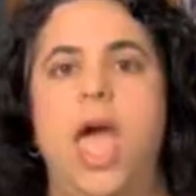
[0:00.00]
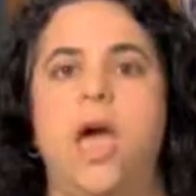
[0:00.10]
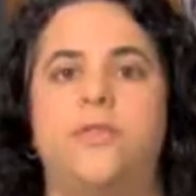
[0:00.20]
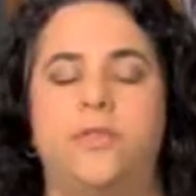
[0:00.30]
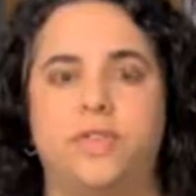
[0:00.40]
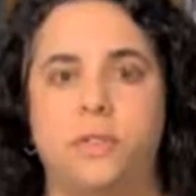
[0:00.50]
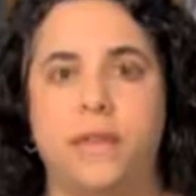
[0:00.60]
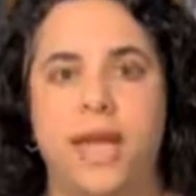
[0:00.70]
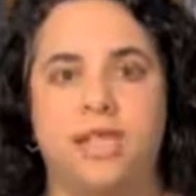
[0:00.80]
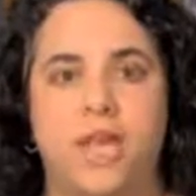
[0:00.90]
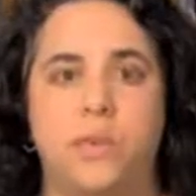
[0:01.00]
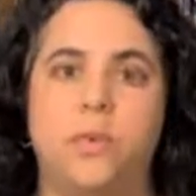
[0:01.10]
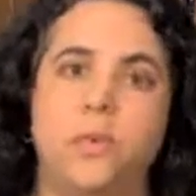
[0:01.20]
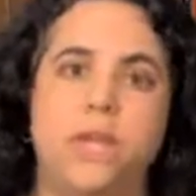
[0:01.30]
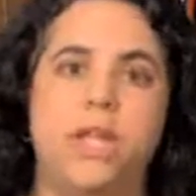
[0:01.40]
And for supply chain,
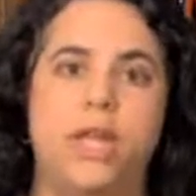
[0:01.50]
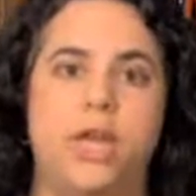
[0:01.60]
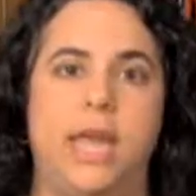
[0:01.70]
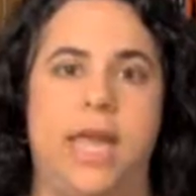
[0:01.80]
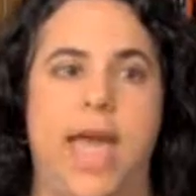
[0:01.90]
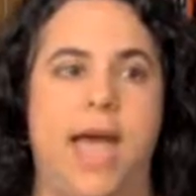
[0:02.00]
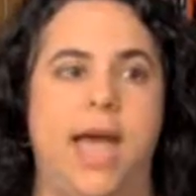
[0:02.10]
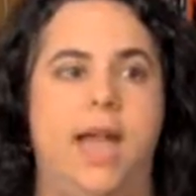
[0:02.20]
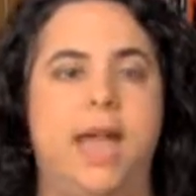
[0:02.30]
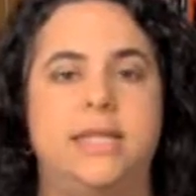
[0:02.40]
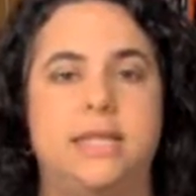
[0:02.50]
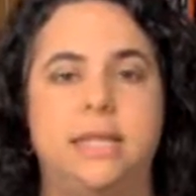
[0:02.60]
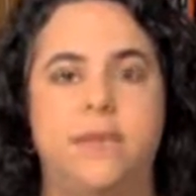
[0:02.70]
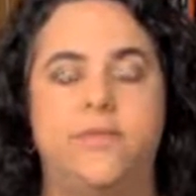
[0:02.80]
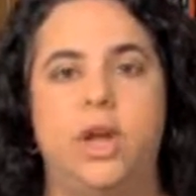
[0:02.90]
we're really looking at
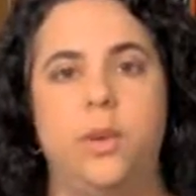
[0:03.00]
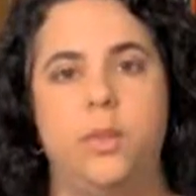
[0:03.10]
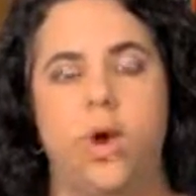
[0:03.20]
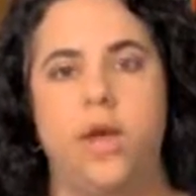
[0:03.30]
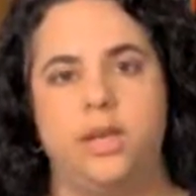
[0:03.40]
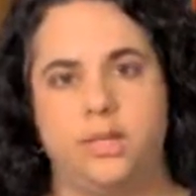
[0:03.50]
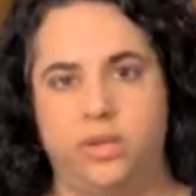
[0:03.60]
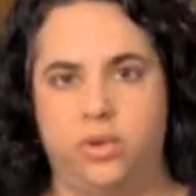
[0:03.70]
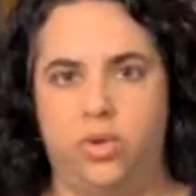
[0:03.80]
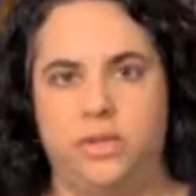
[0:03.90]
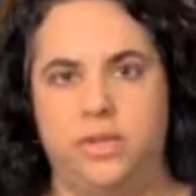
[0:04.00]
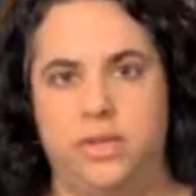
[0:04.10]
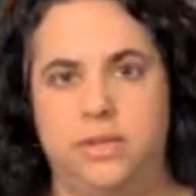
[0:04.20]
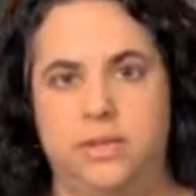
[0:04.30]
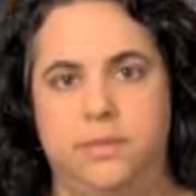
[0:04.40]
delivering products and
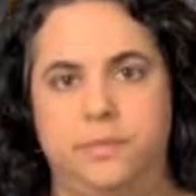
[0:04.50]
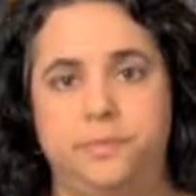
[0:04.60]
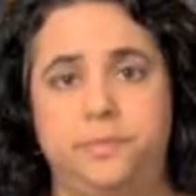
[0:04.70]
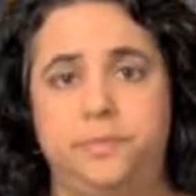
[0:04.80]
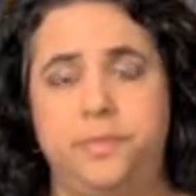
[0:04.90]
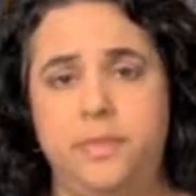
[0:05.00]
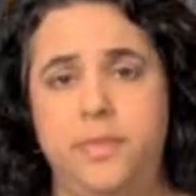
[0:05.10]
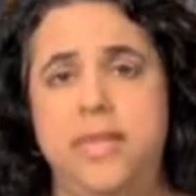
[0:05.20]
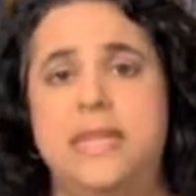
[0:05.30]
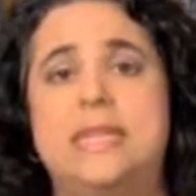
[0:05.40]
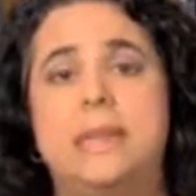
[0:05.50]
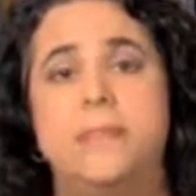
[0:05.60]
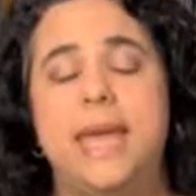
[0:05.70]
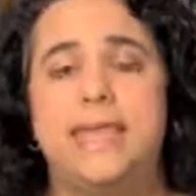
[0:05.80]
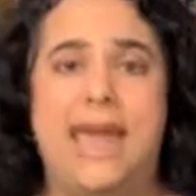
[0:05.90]
services. To
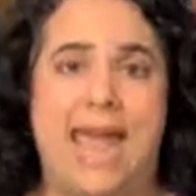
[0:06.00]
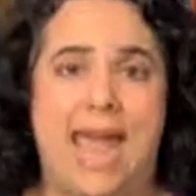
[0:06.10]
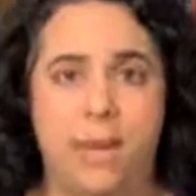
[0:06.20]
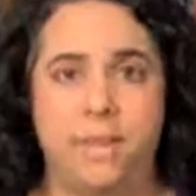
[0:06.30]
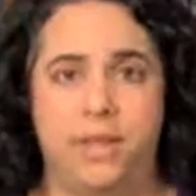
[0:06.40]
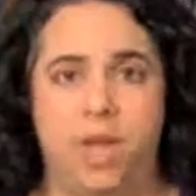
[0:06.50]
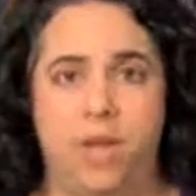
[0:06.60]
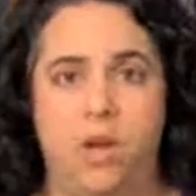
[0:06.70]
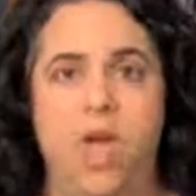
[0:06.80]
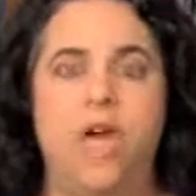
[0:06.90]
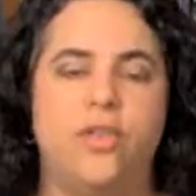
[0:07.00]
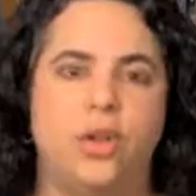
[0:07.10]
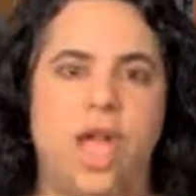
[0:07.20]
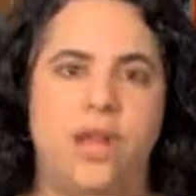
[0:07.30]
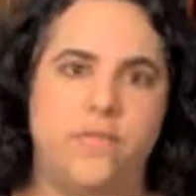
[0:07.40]
make that happen, though, there are a
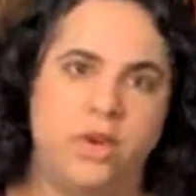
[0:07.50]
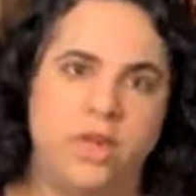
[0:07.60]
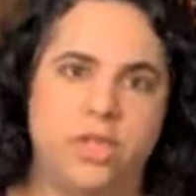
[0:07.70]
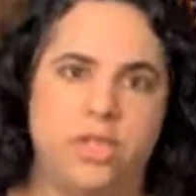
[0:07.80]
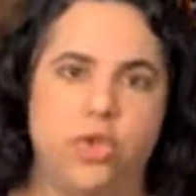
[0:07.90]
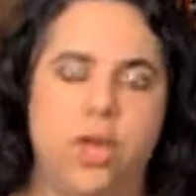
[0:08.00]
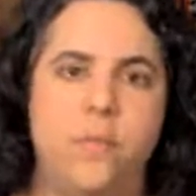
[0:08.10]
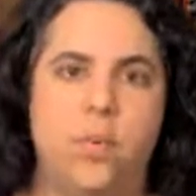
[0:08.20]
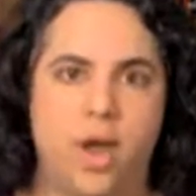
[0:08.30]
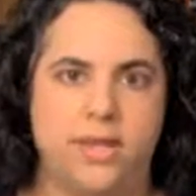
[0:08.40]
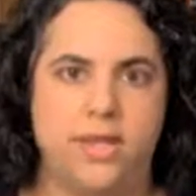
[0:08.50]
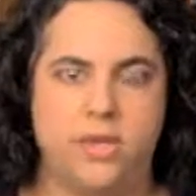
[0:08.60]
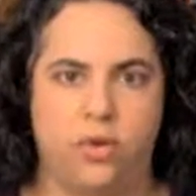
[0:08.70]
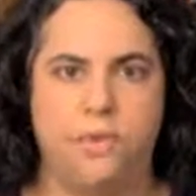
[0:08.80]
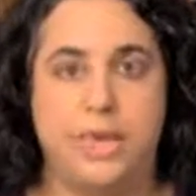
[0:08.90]
lot of very discrete process
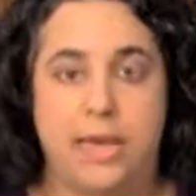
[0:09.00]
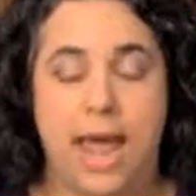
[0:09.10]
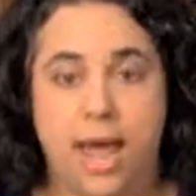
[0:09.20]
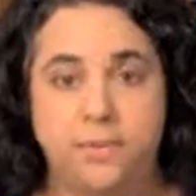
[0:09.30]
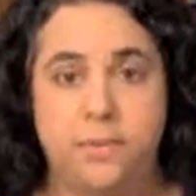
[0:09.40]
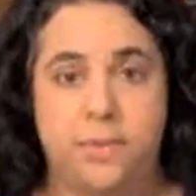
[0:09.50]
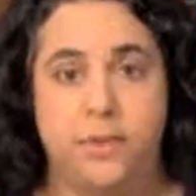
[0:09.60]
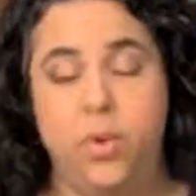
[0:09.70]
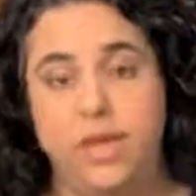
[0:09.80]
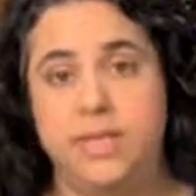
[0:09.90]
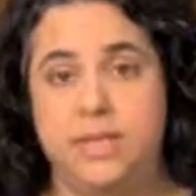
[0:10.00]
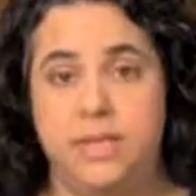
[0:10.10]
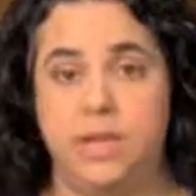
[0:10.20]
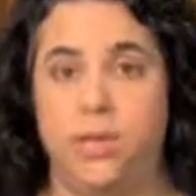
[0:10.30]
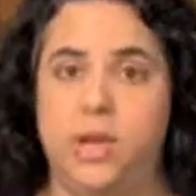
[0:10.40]
groups that have to be present in
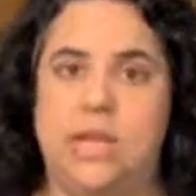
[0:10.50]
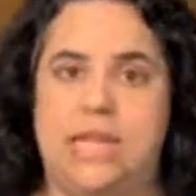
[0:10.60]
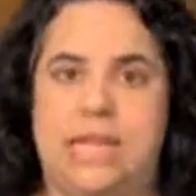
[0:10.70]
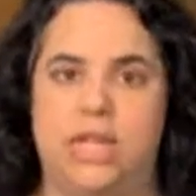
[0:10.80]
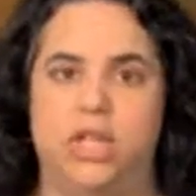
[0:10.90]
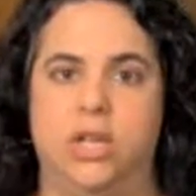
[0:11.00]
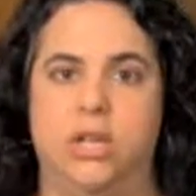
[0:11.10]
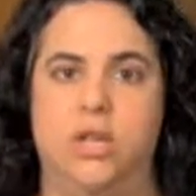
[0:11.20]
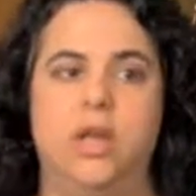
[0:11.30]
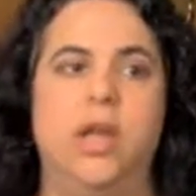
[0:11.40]
an organization.